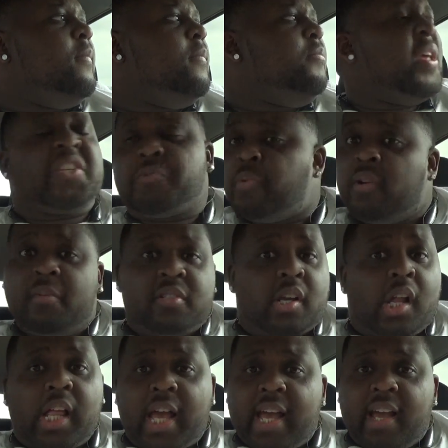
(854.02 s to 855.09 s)
That's pretty much
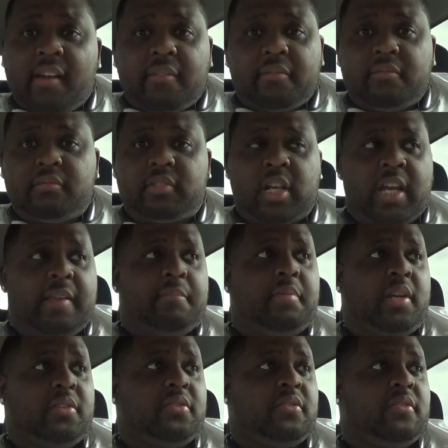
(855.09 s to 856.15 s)
all I have, taking
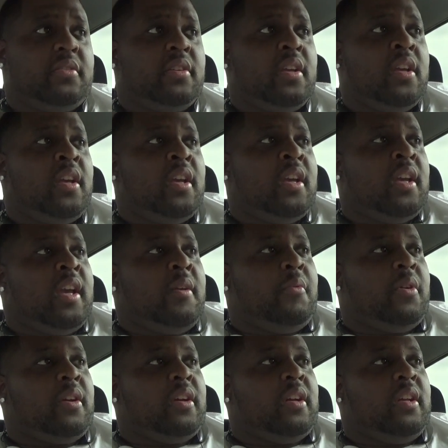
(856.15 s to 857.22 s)
pictures, and
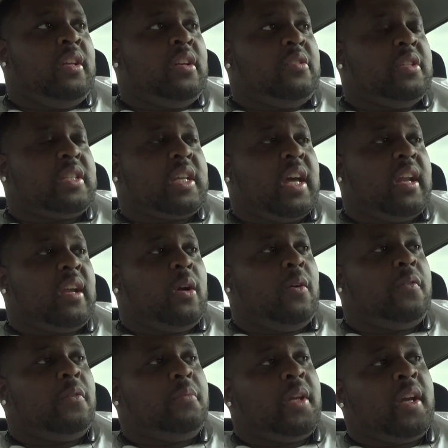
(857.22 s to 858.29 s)
we're gonna, you know, just kind of go
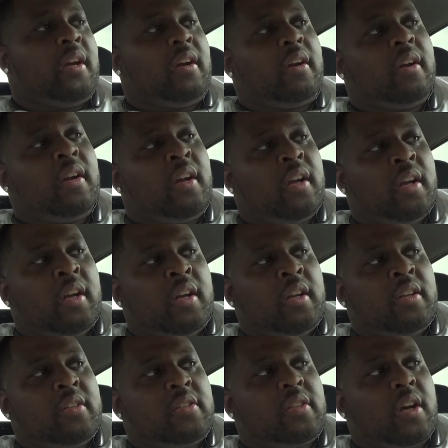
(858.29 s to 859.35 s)
from there.
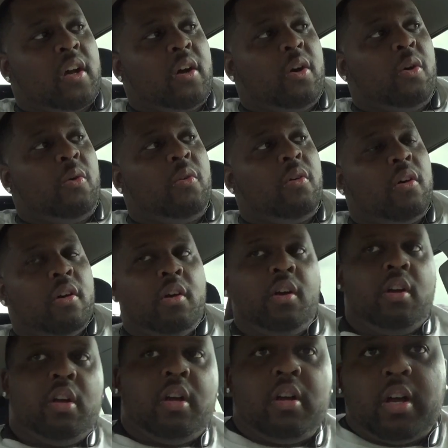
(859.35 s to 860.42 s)
So
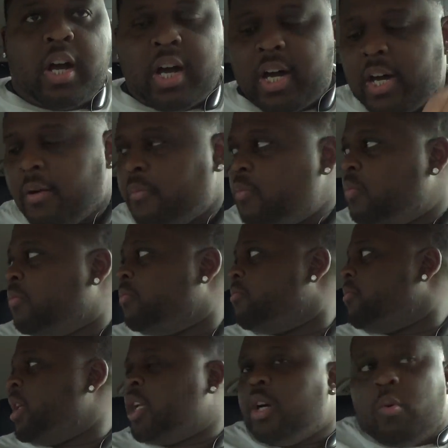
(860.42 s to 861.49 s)
you know,